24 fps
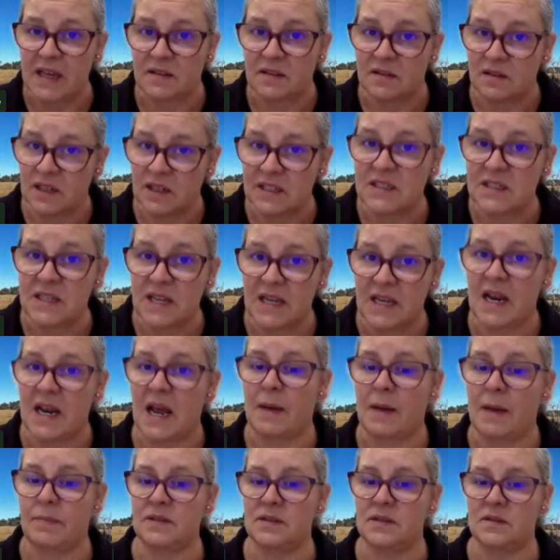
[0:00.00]
It
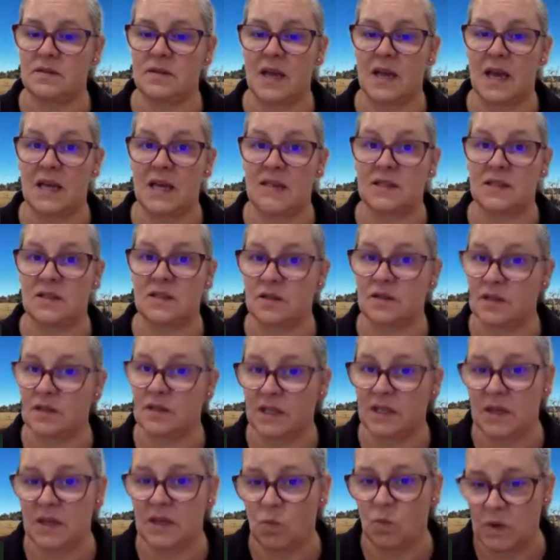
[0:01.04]
happens, and certainly
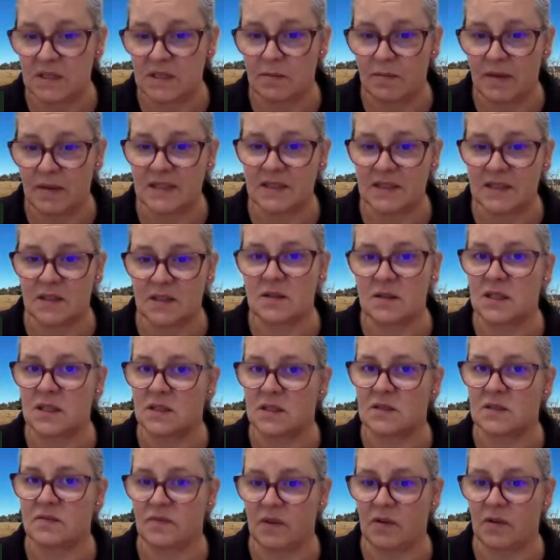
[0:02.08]
in winter months, it
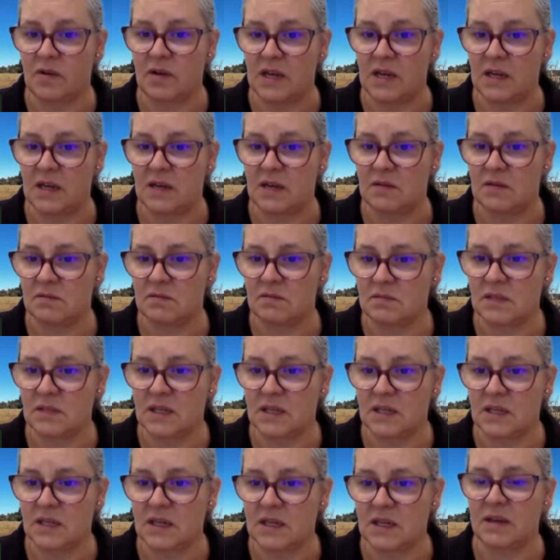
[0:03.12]

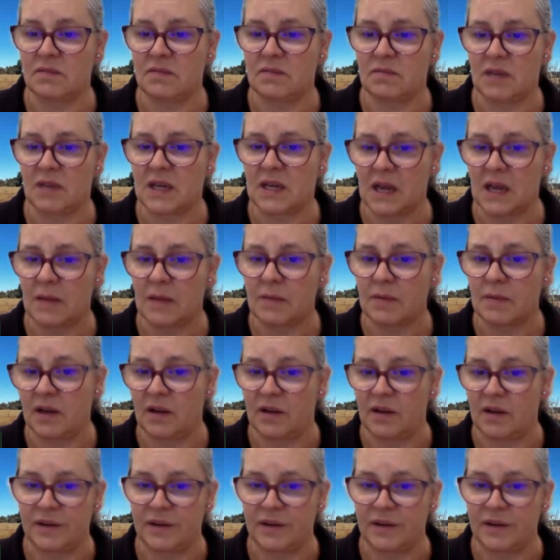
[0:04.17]
can happen a lot.